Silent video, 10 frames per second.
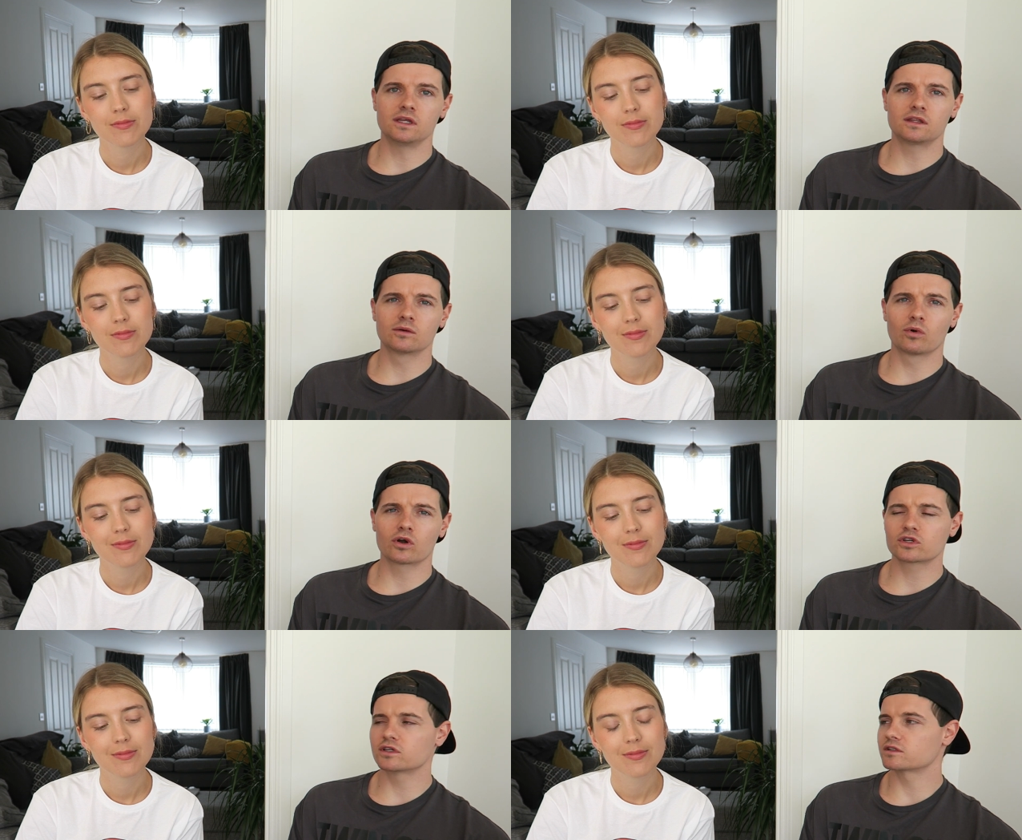Speaker 1: Eat the
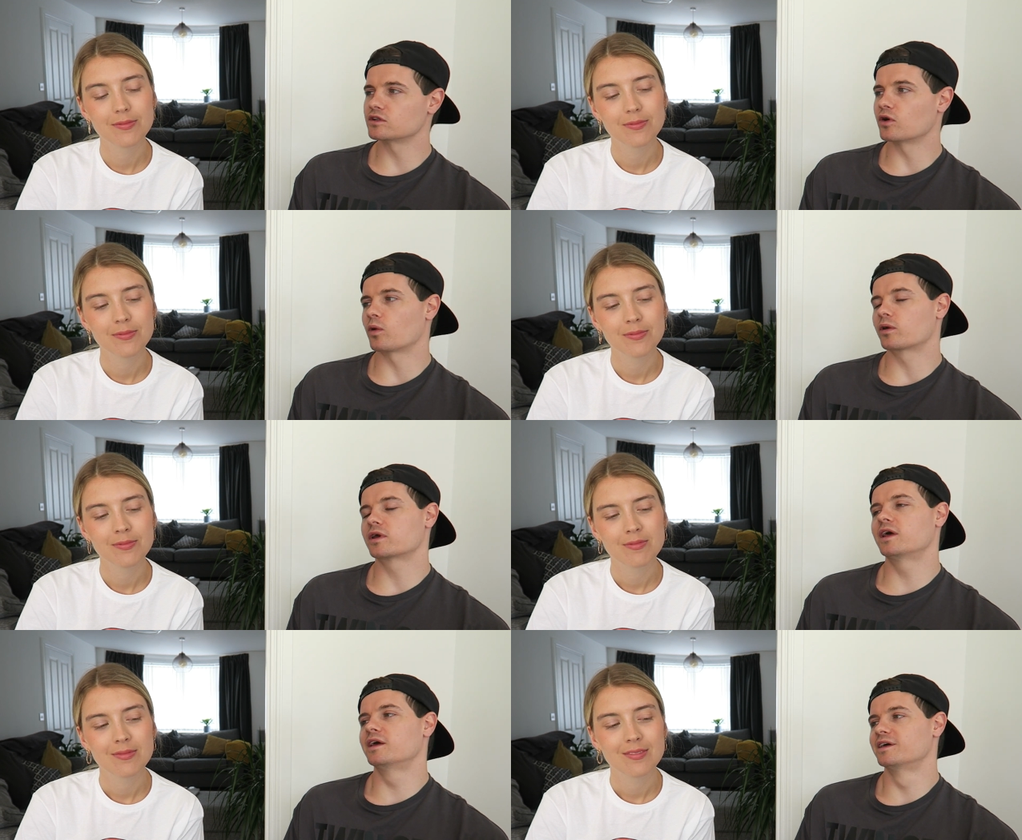watches? No, I'm
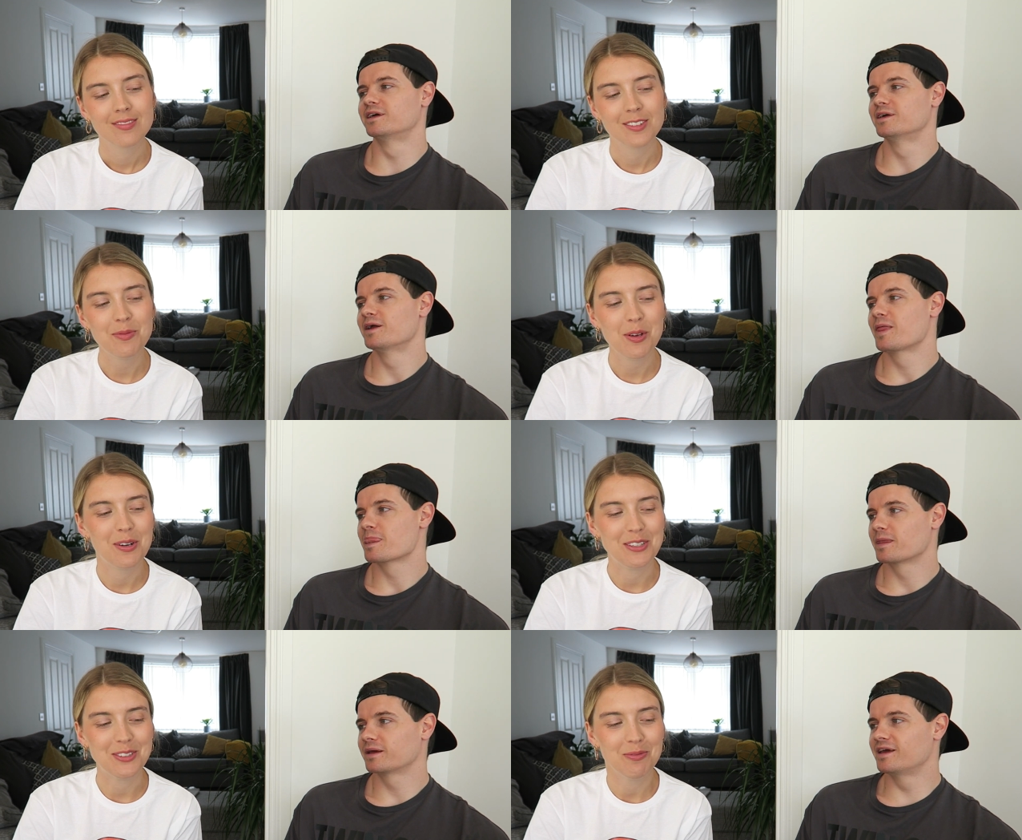gonna.
Speaker 2: It'd be a
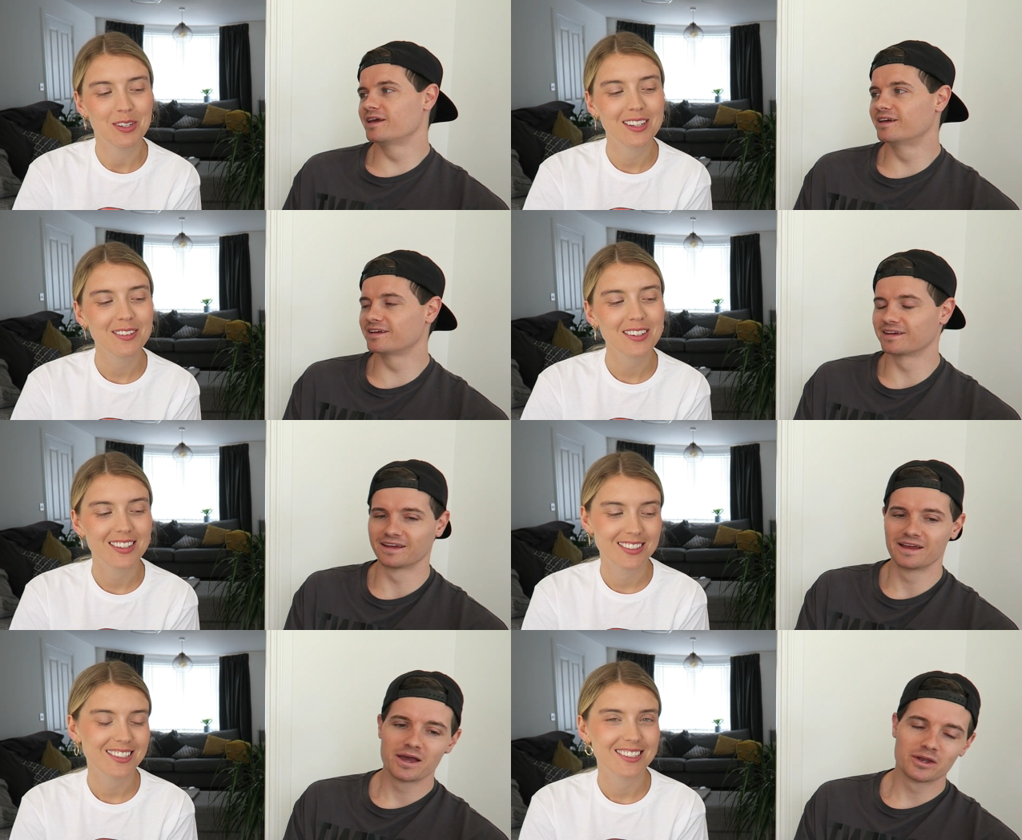waste of money.
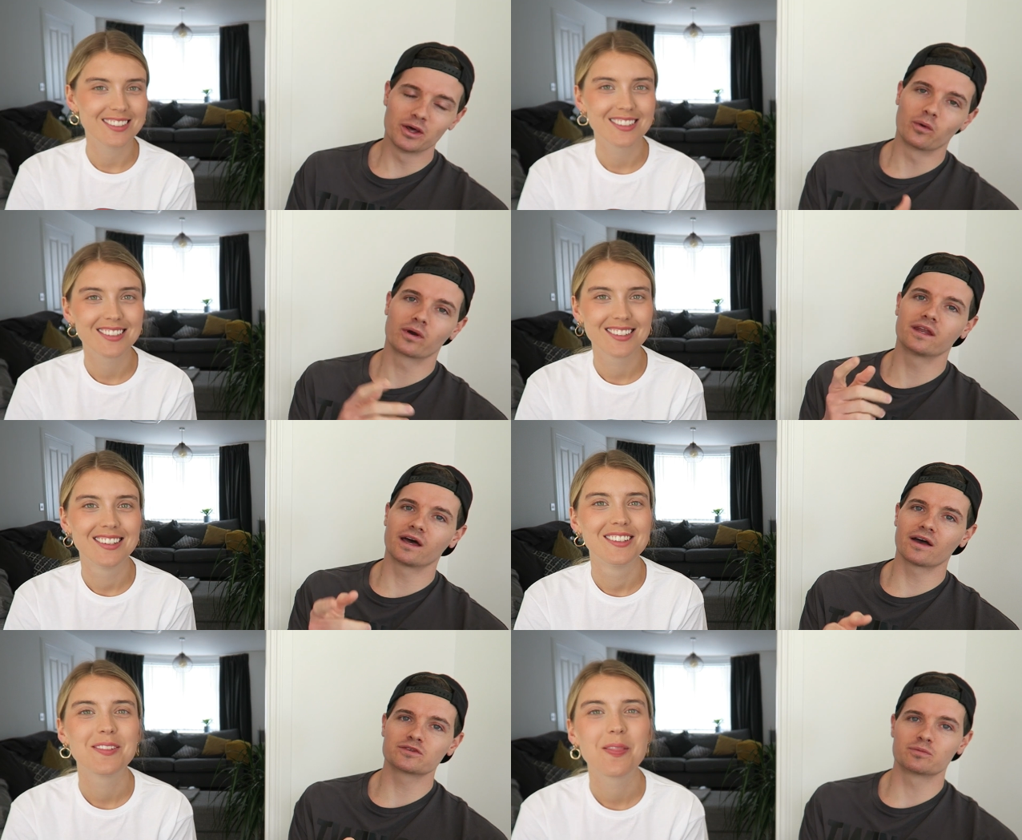Wouldn't
Speaker 1: it? No, we're
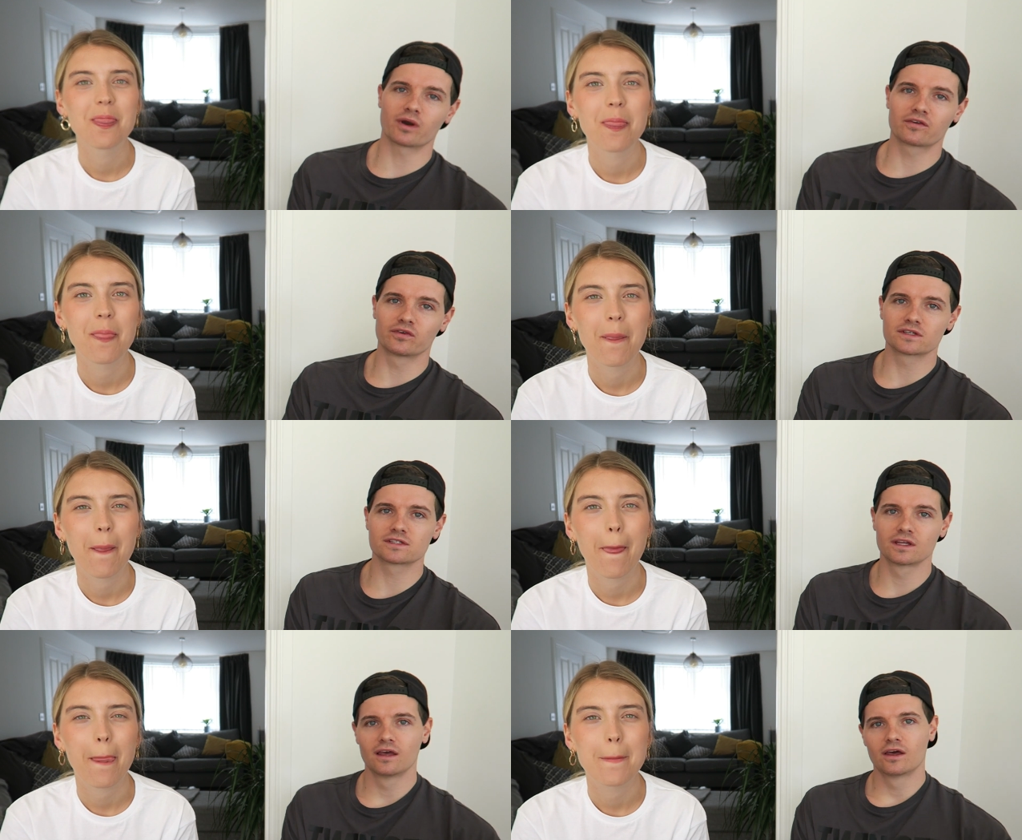gonna have some
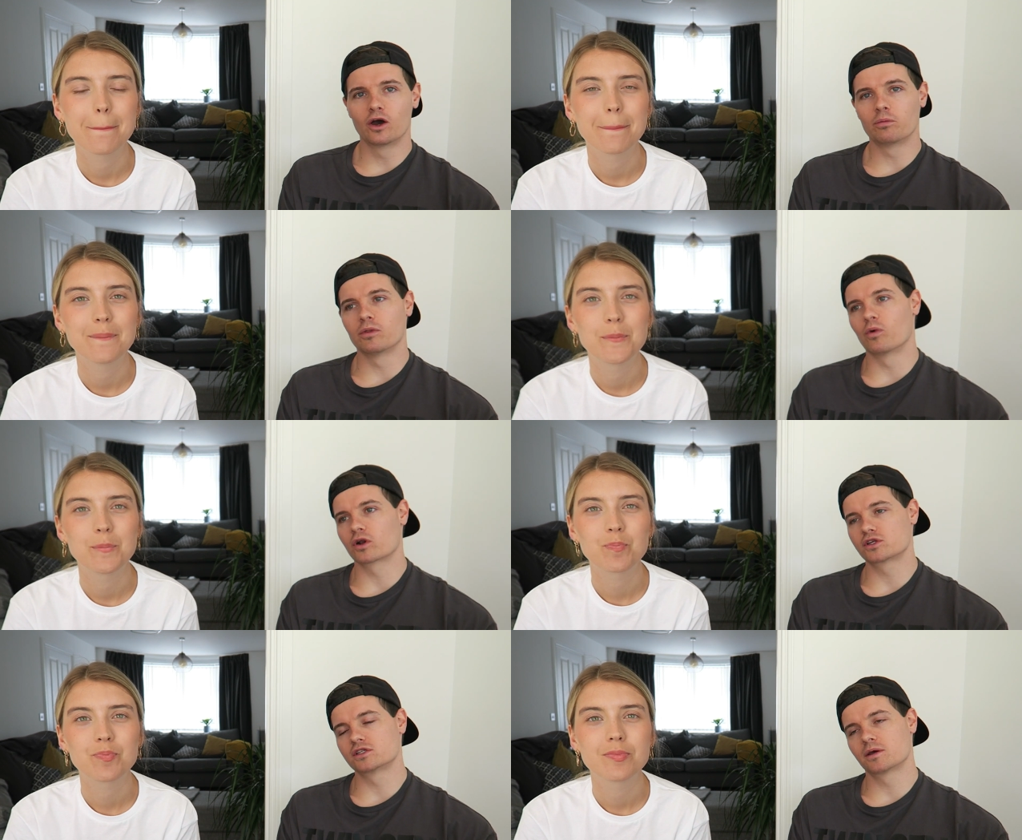breakfast, open the
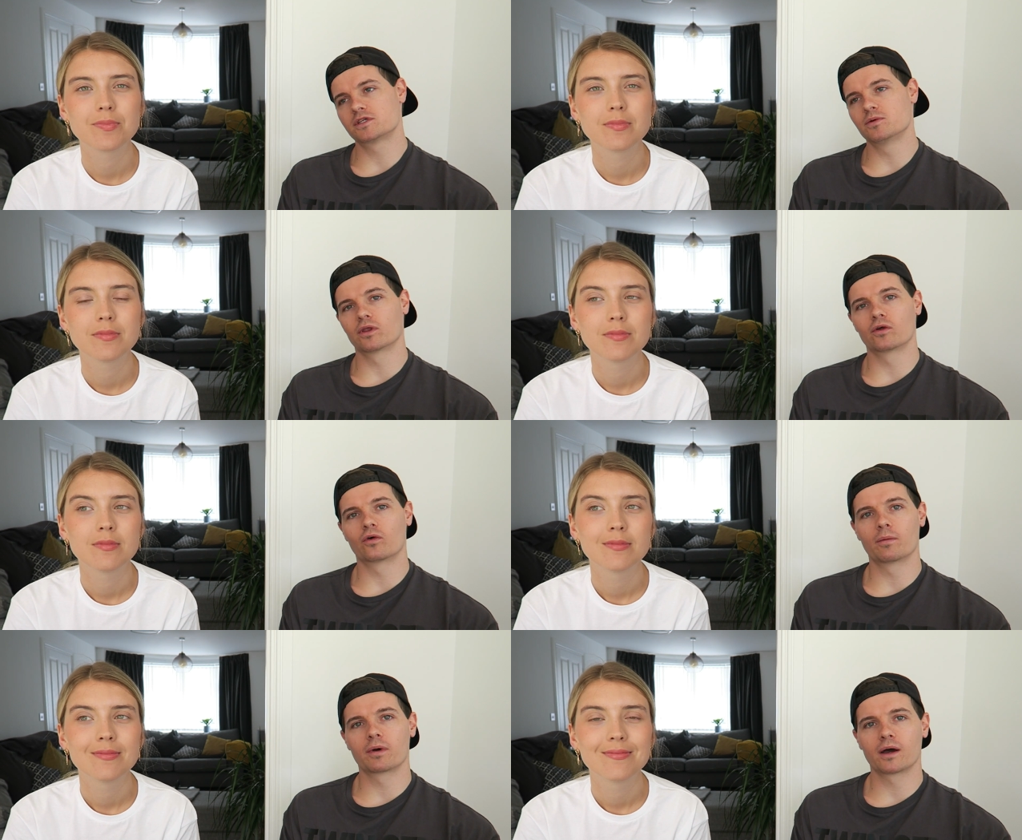watches up, see what they're
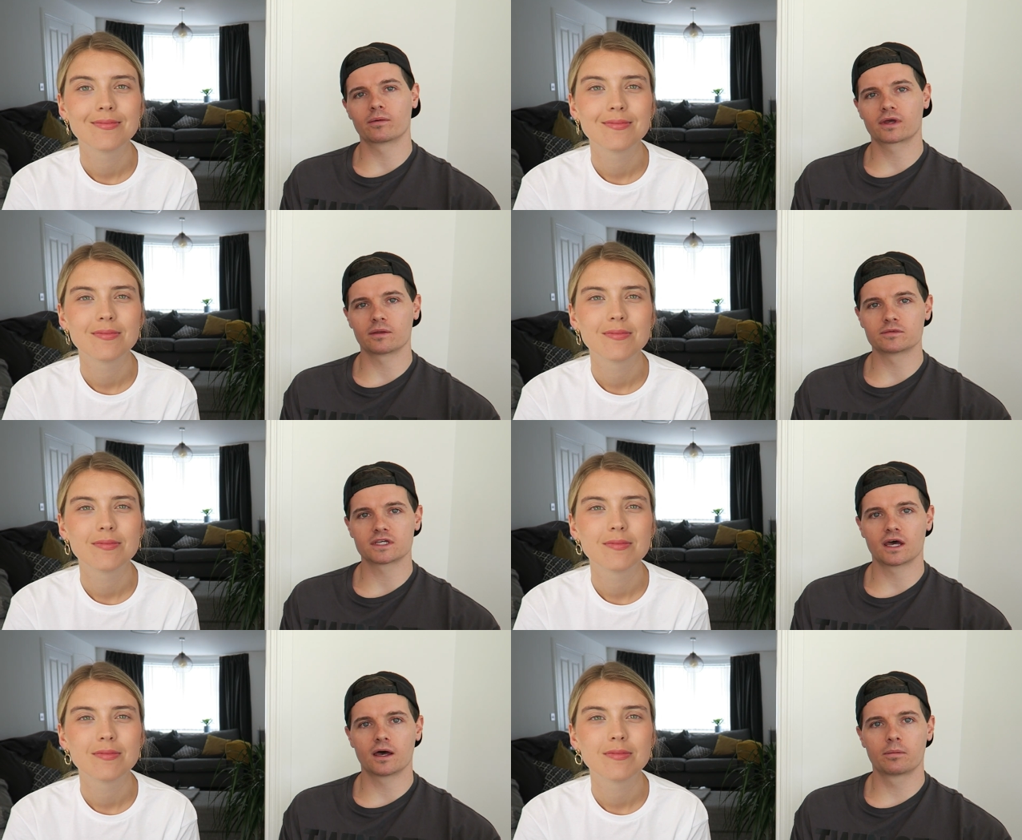all about, get them
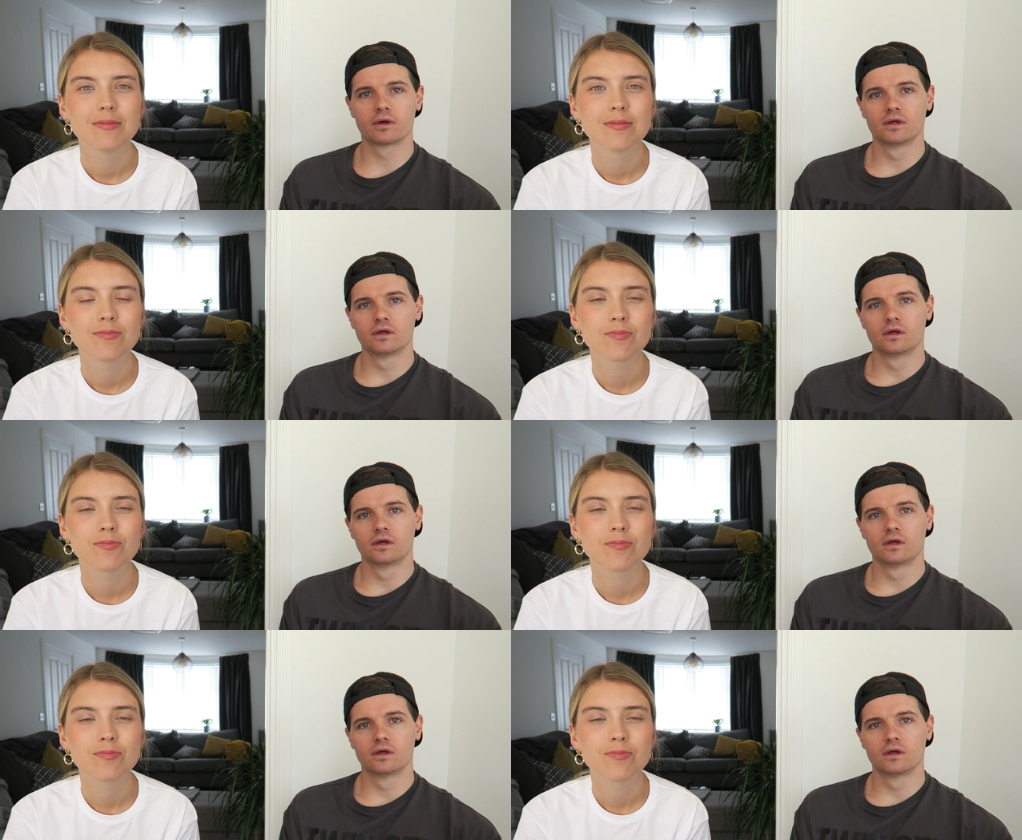set up,